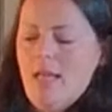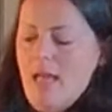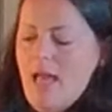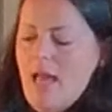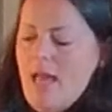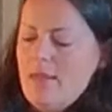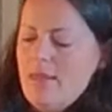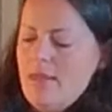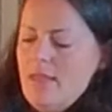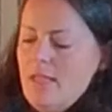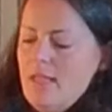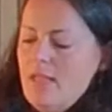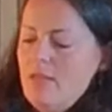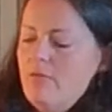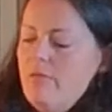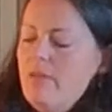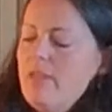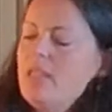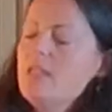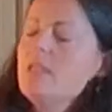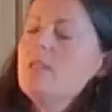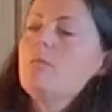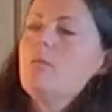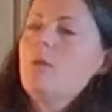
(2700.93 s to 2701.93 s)
and the
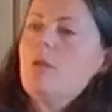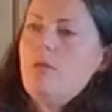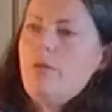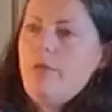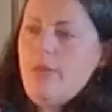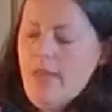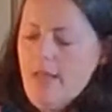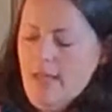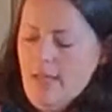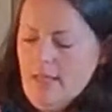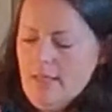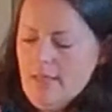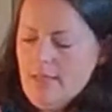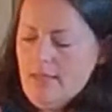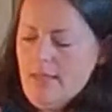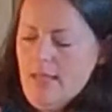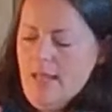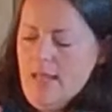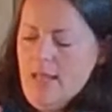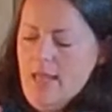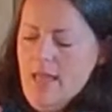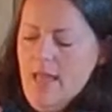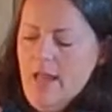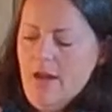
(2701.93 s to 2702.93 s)
invisible things
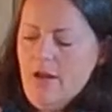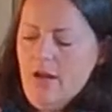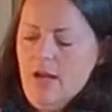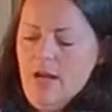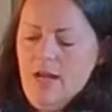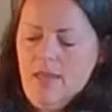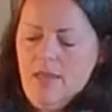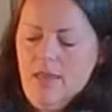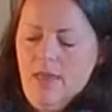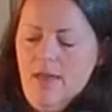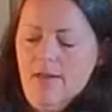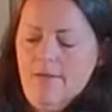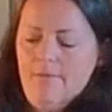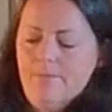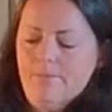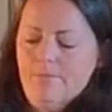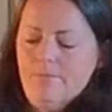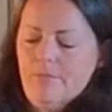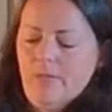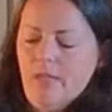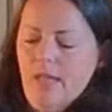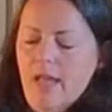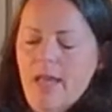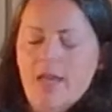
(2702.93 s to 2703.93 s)
they carry that
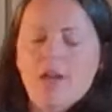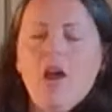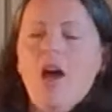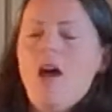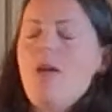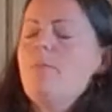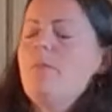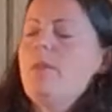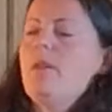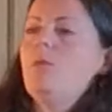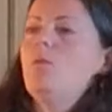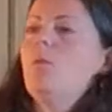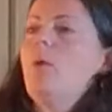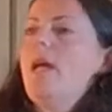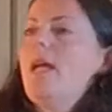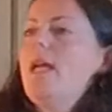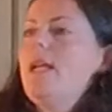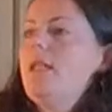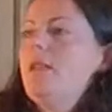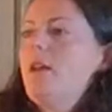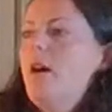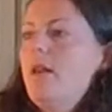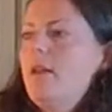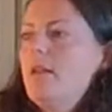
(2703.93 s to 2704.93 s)
cannot be
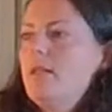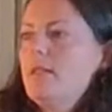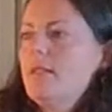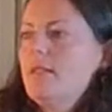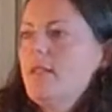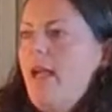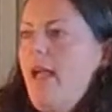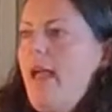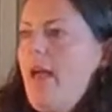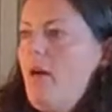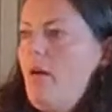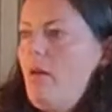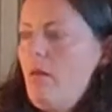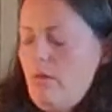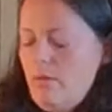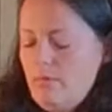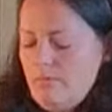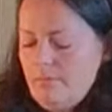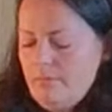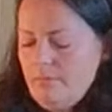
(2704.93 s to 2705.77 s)
weighed on a scale.